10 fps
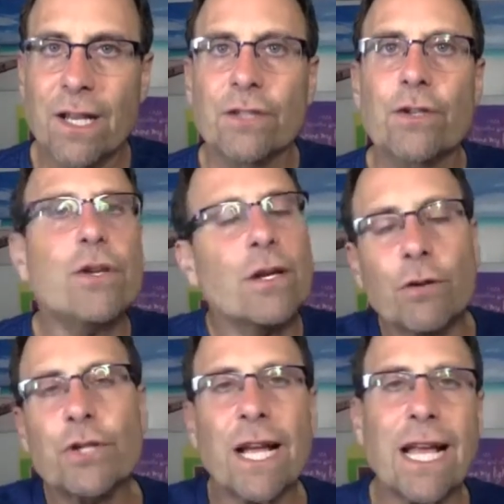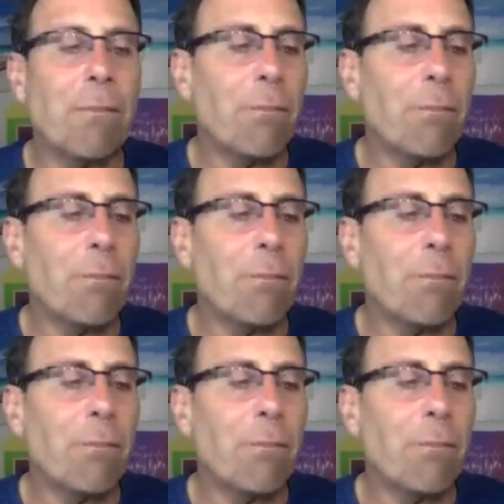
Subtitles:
So you can go check out